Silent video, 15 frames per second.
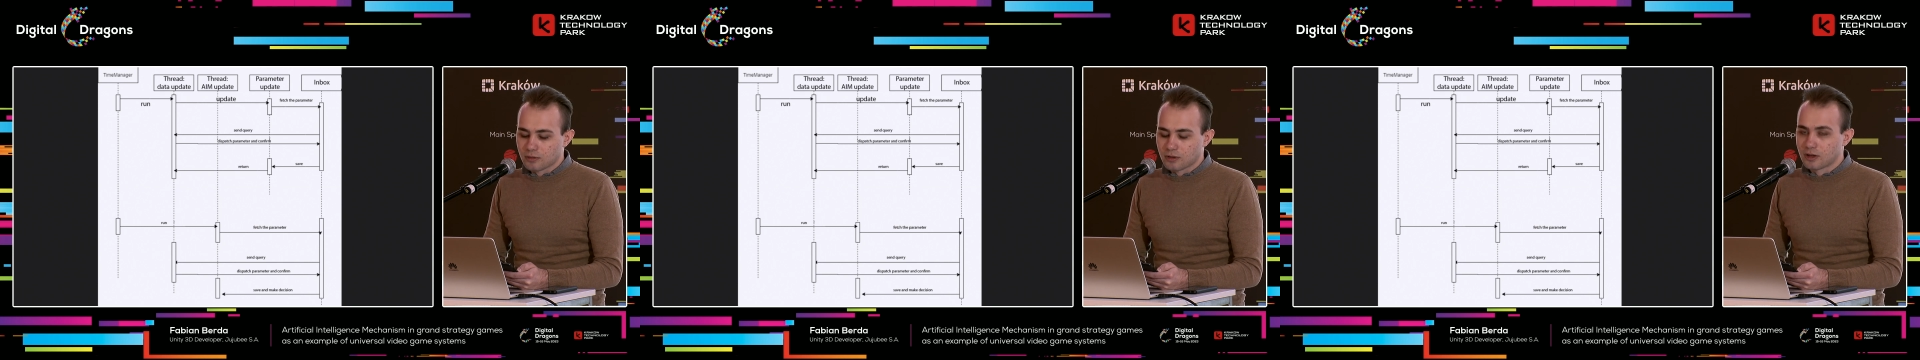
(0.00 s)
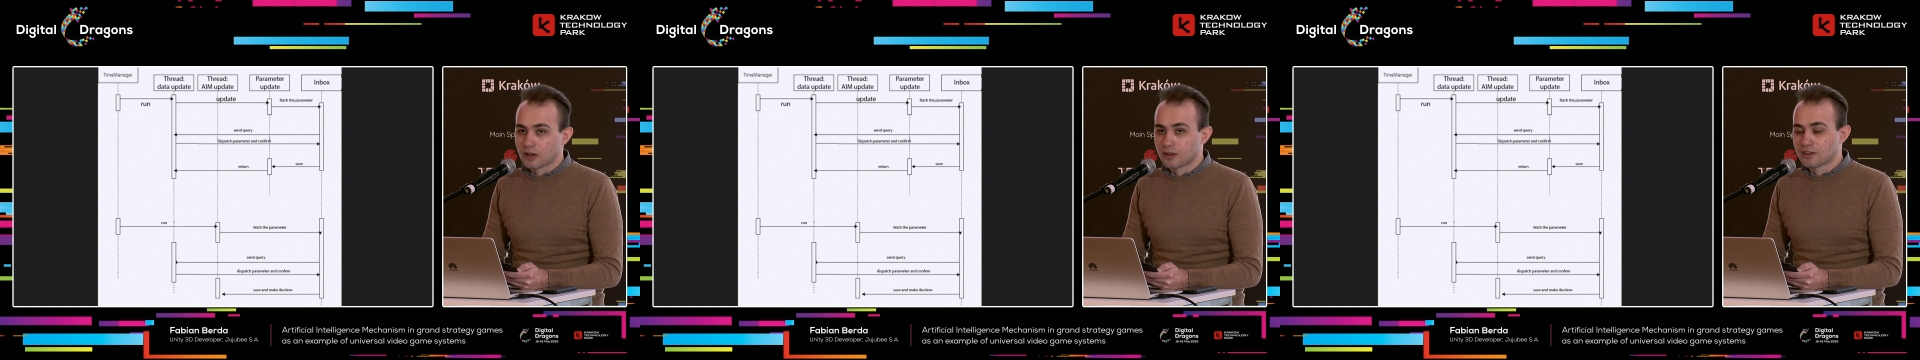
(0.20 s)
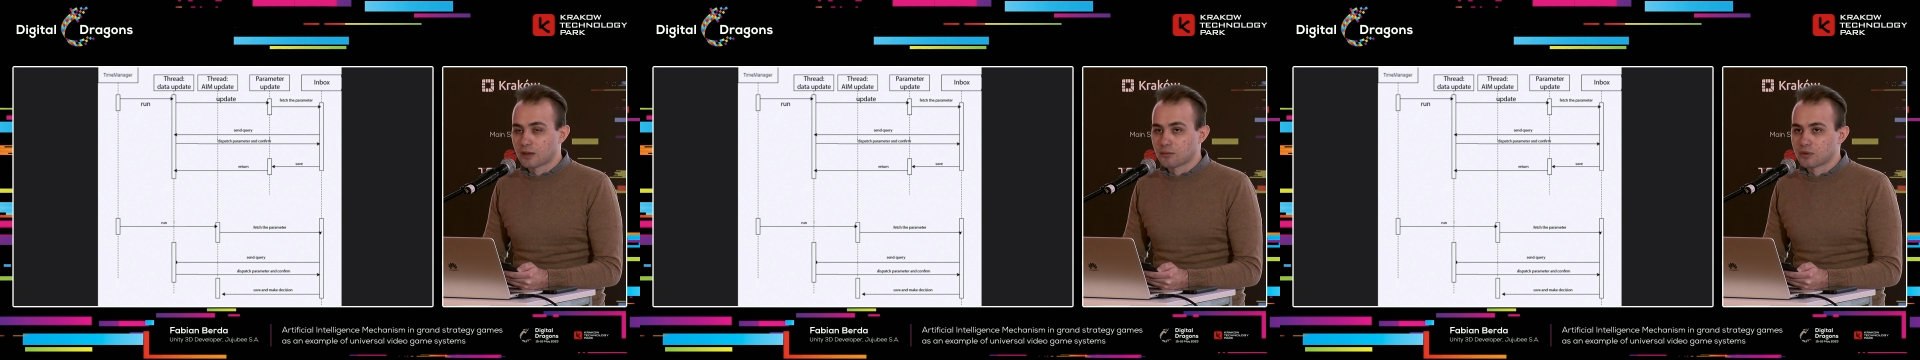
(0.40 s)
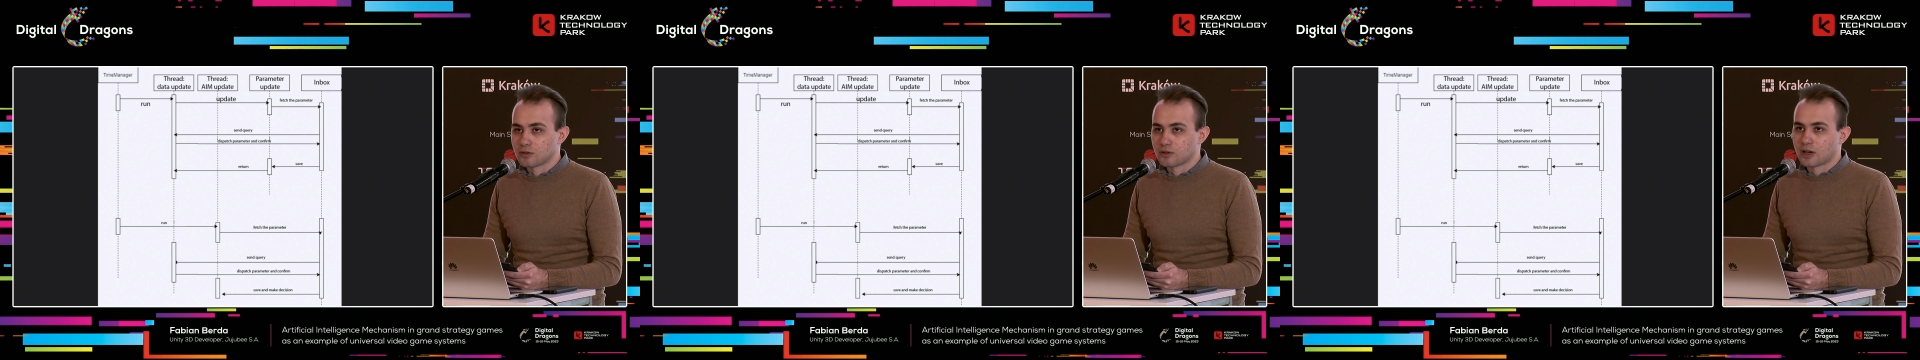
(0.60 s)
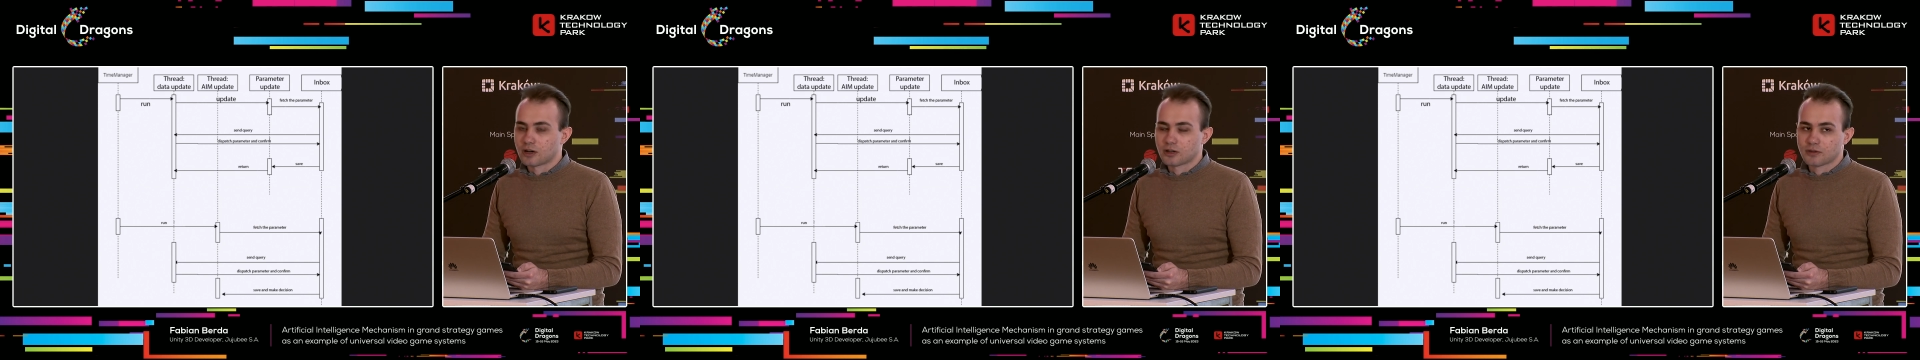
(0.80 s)
In example,
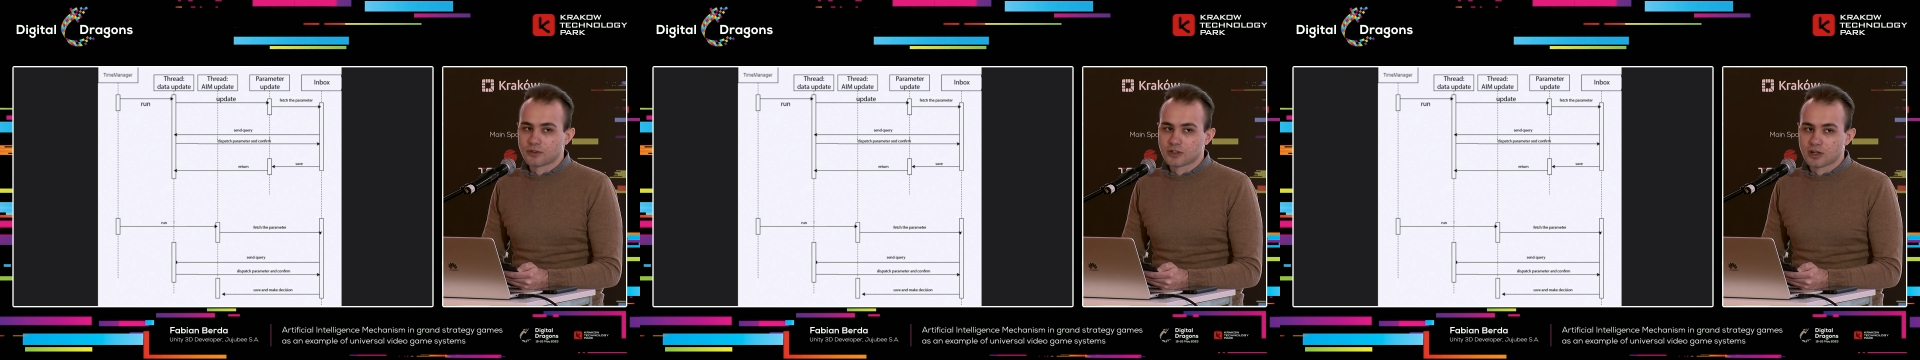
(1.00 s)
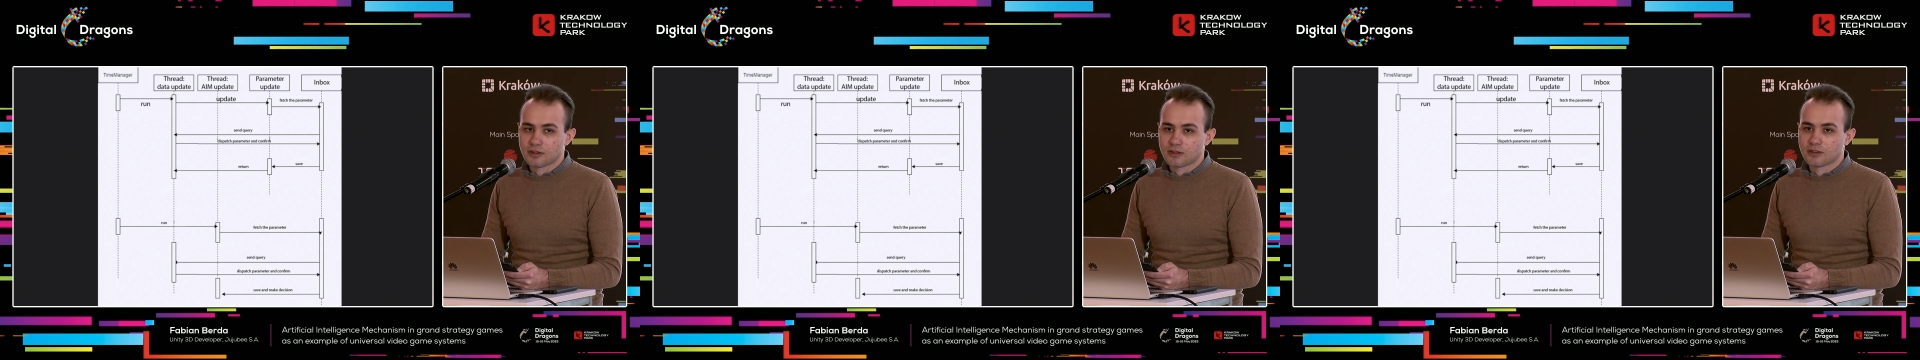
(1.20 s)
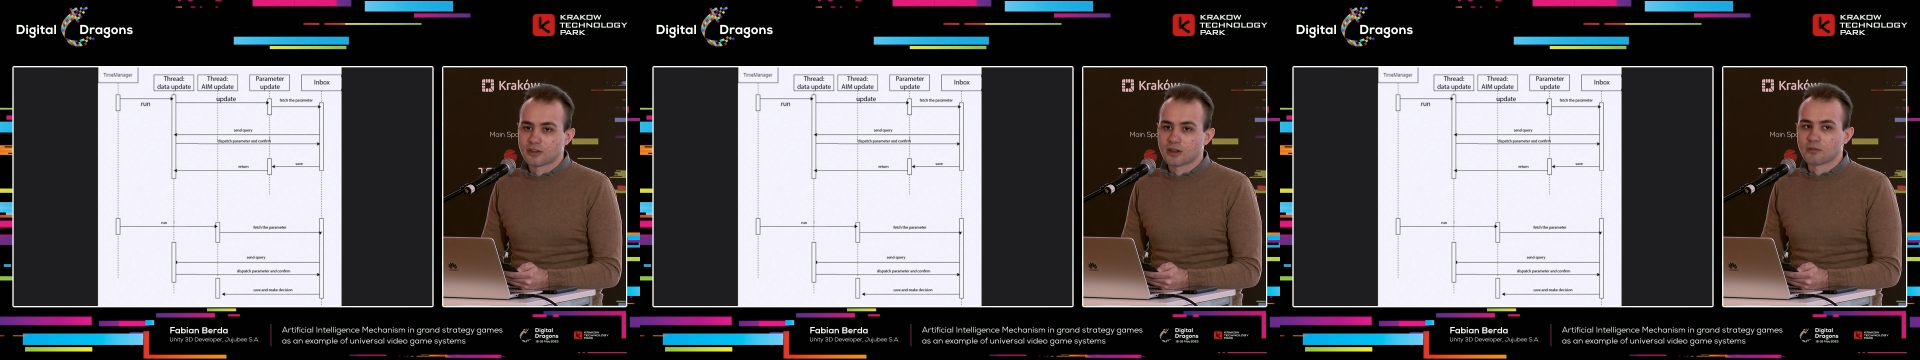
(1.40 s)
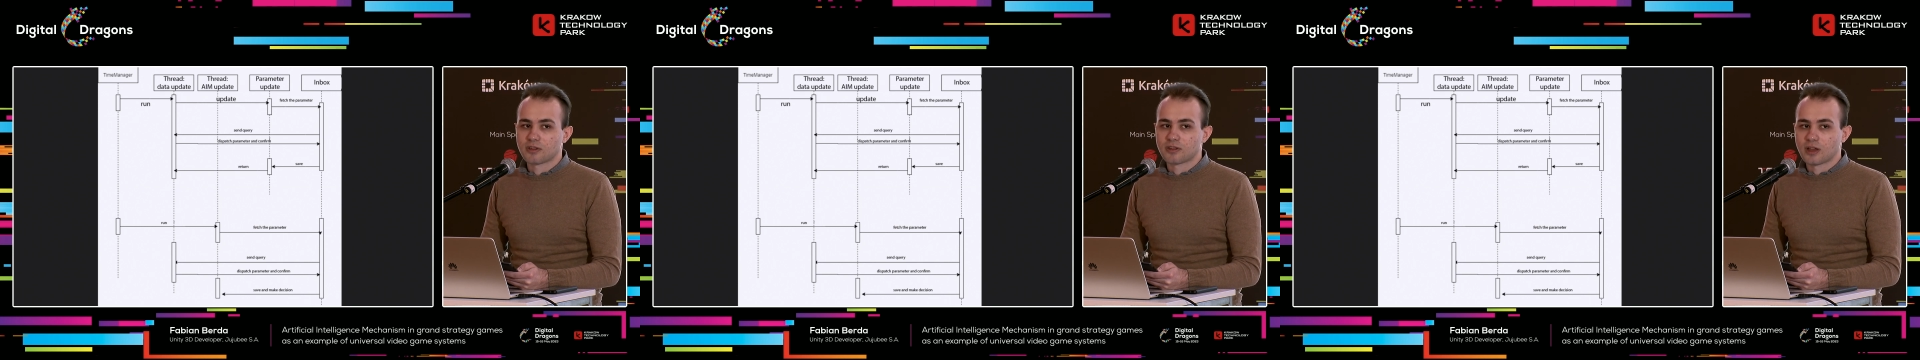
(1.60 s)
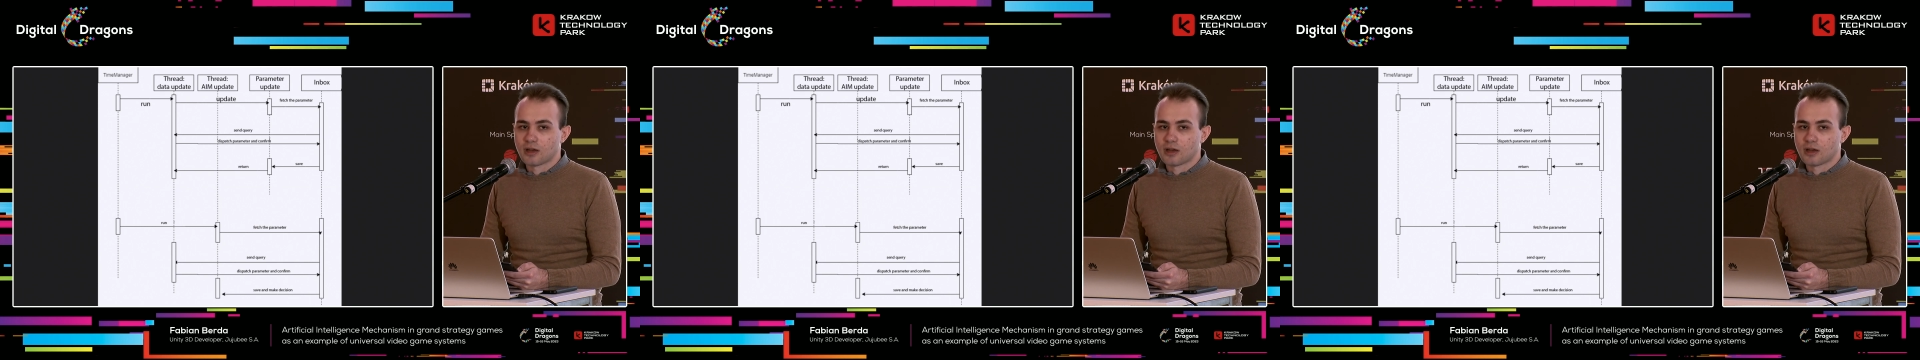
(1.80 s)
the artificial systems,